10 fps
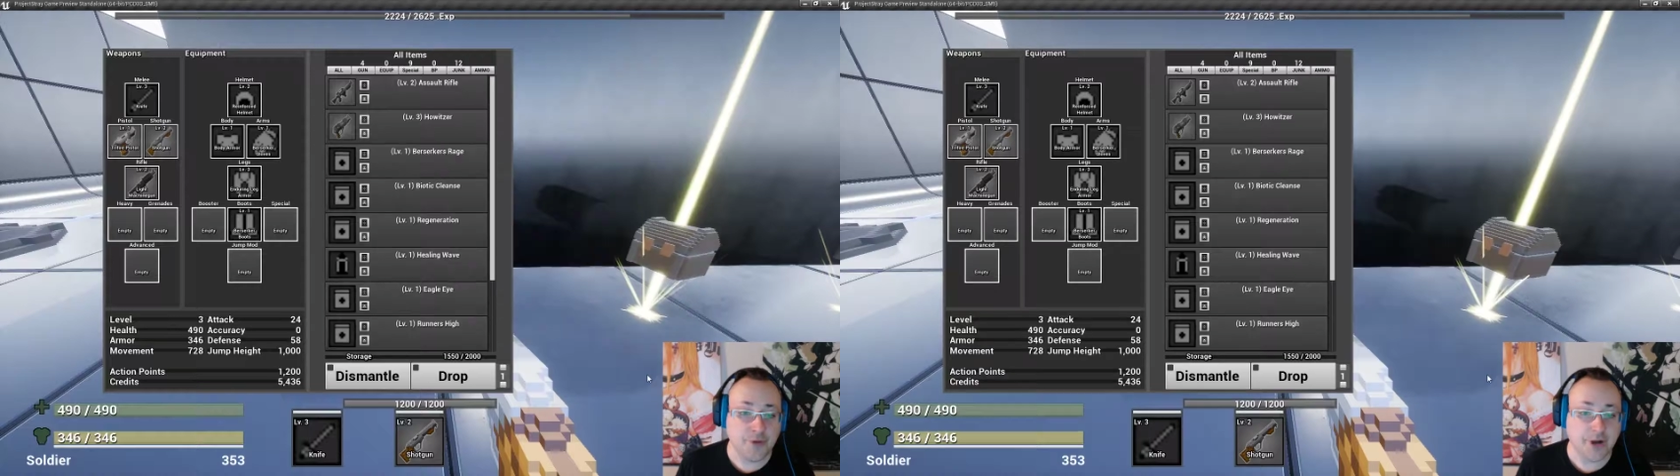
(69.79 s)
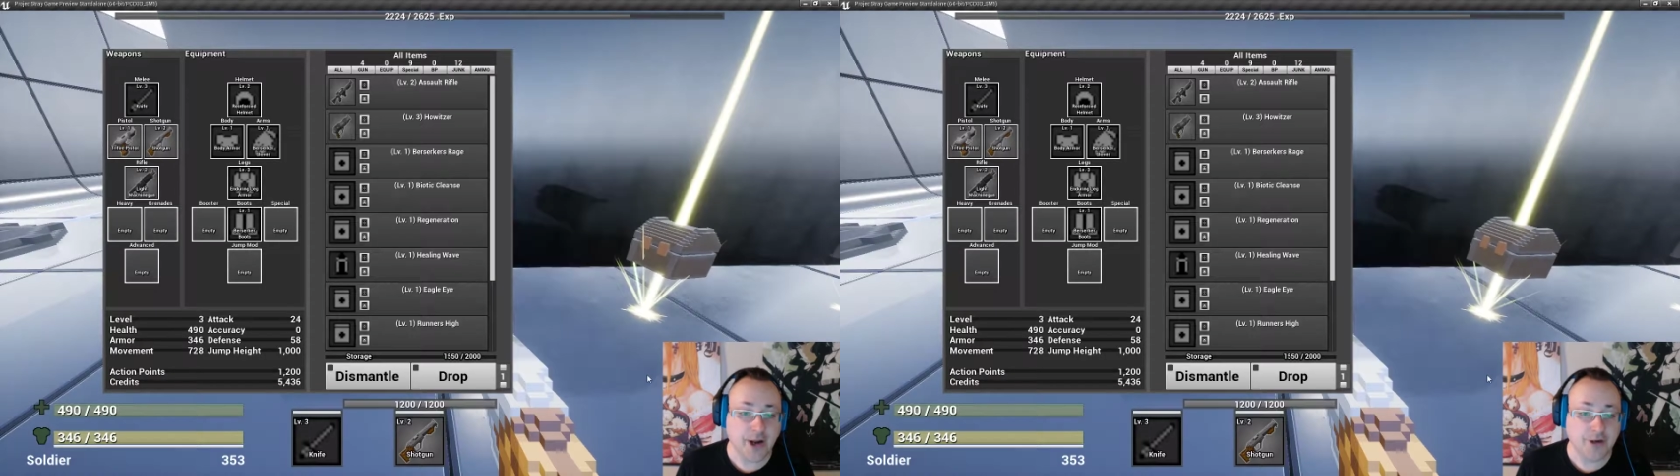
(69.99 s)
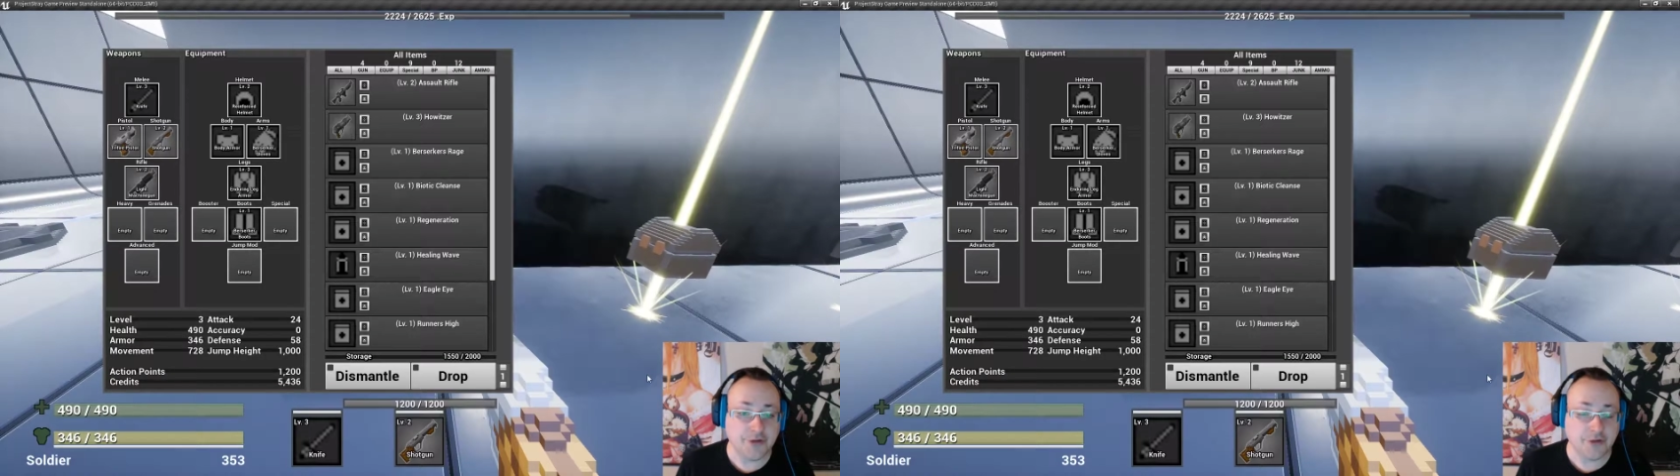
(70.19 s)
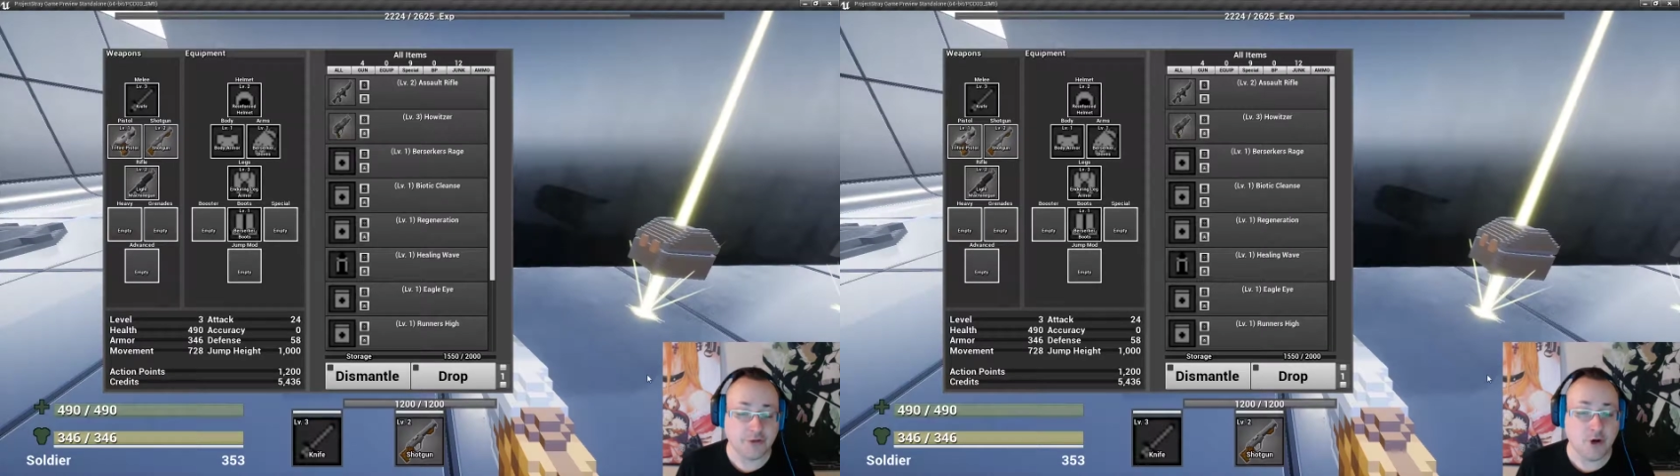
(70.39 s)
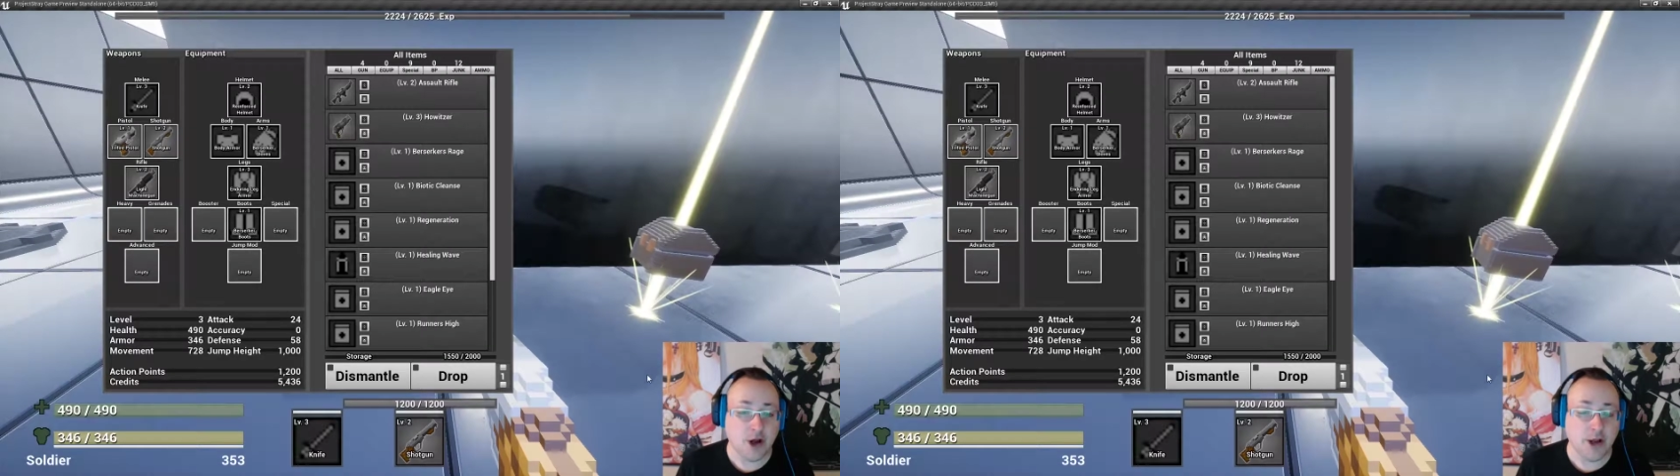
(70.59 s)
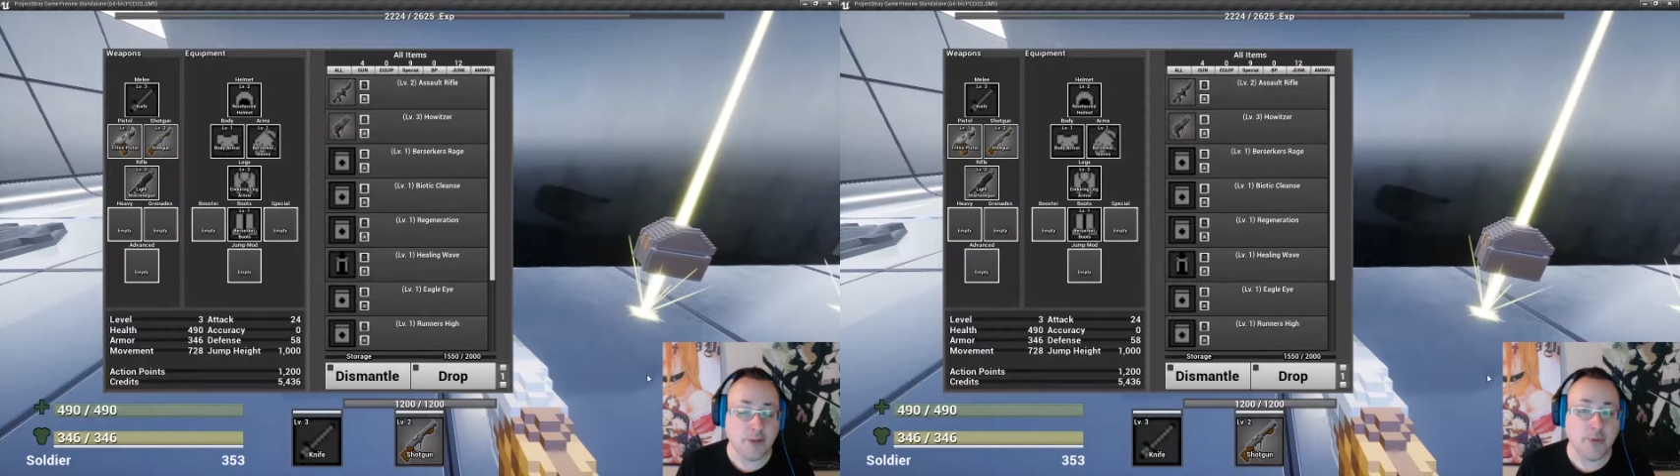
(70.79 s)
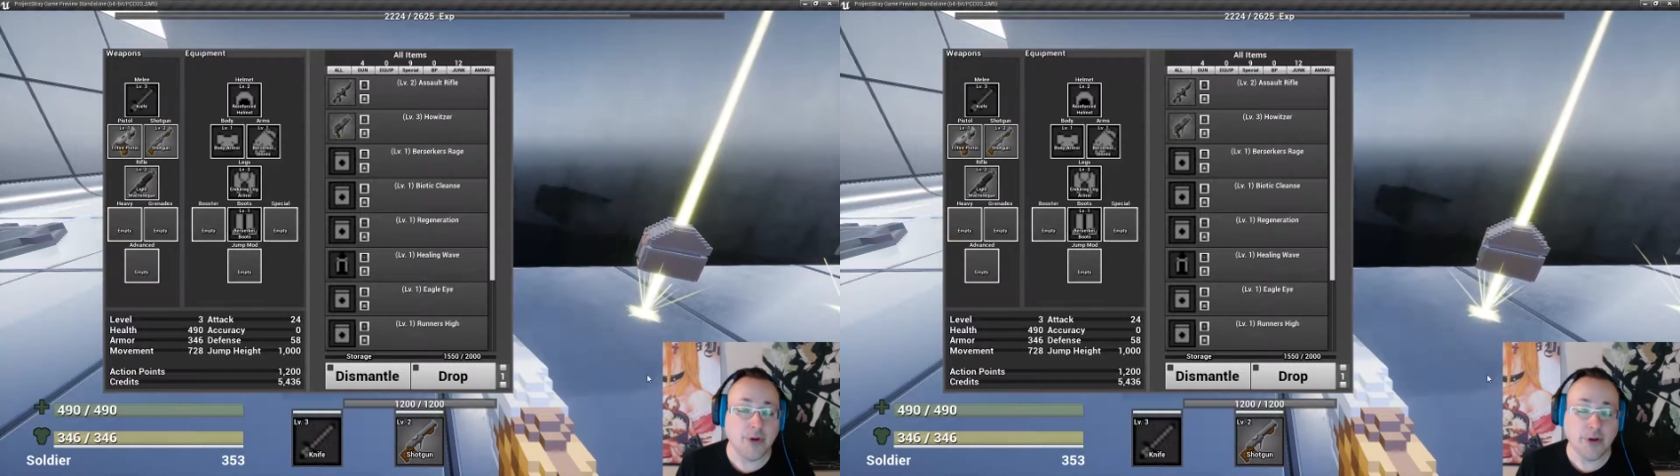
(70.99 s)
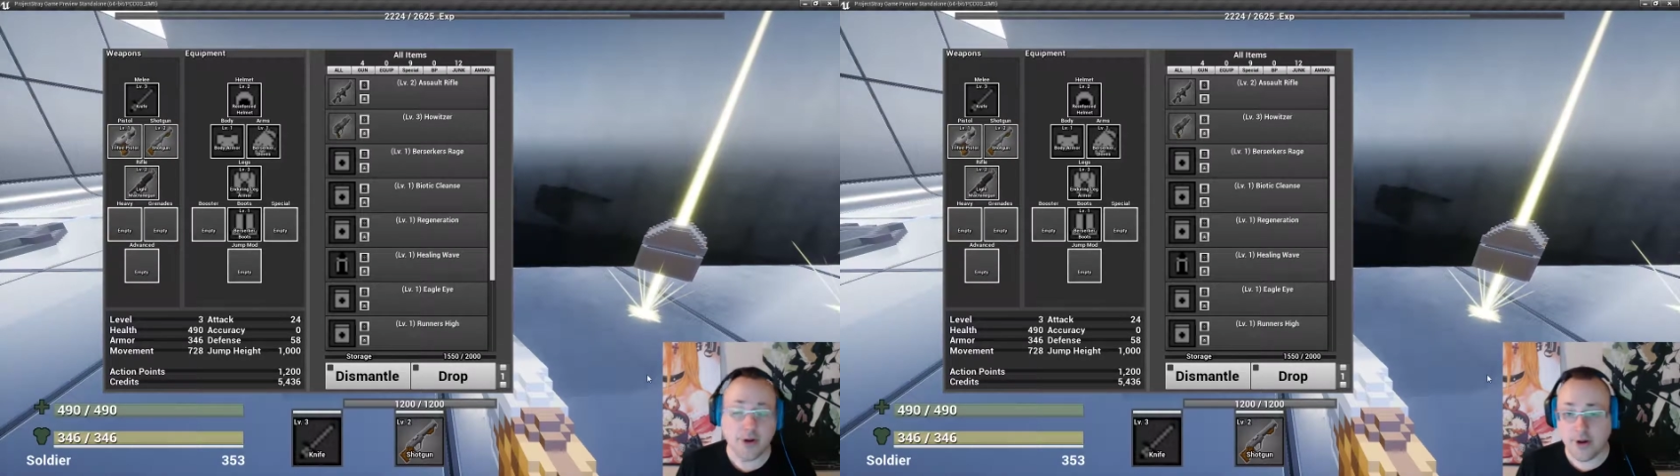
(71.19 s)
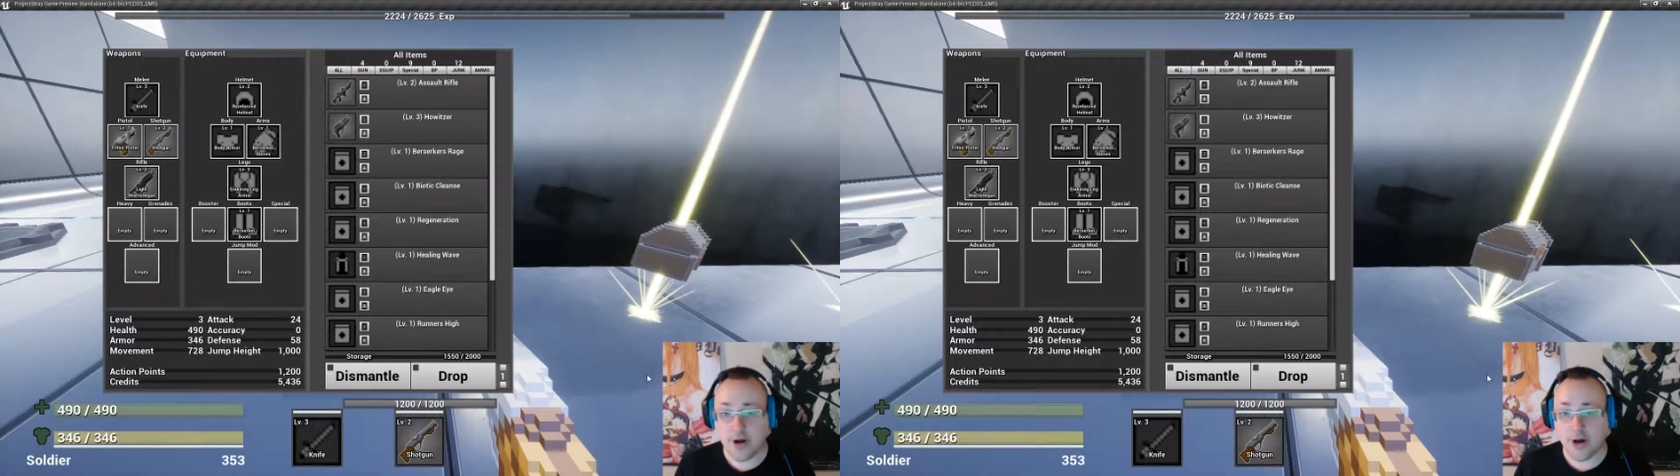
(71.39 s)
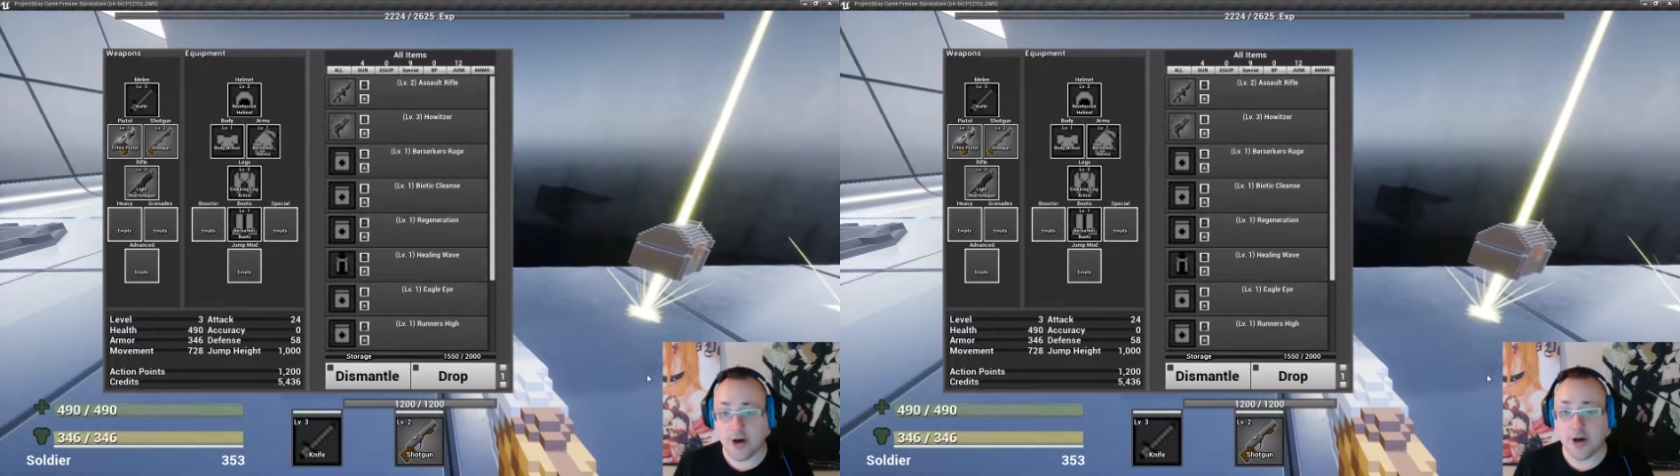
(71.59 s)
kind of describe
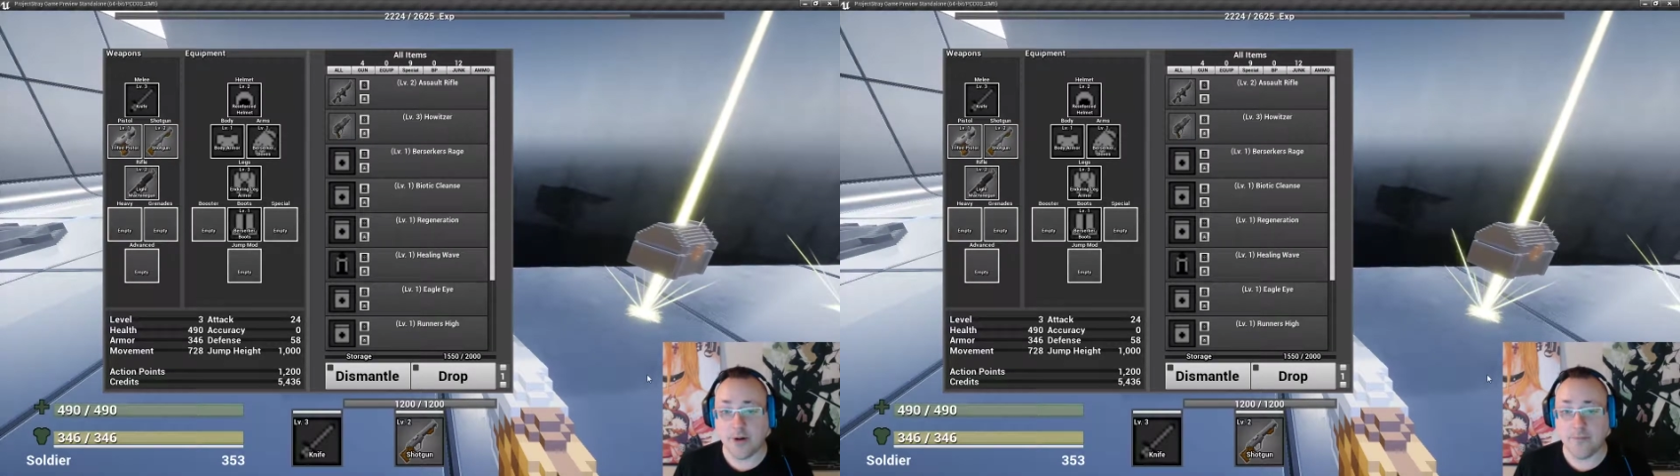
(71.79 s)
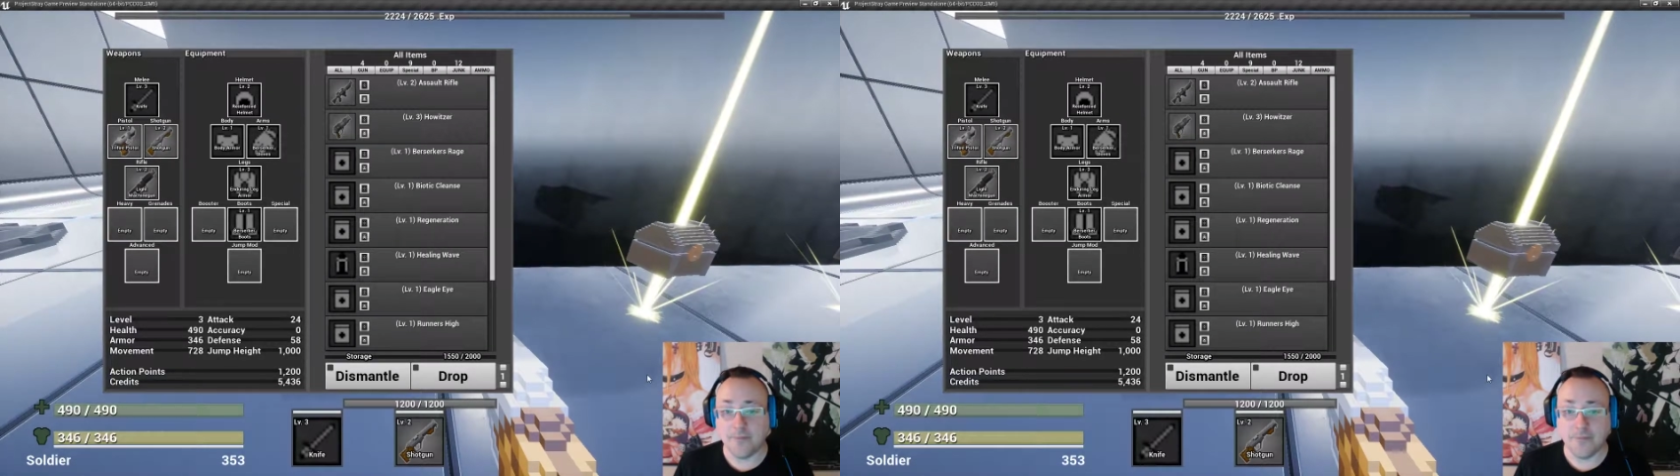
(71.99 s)
how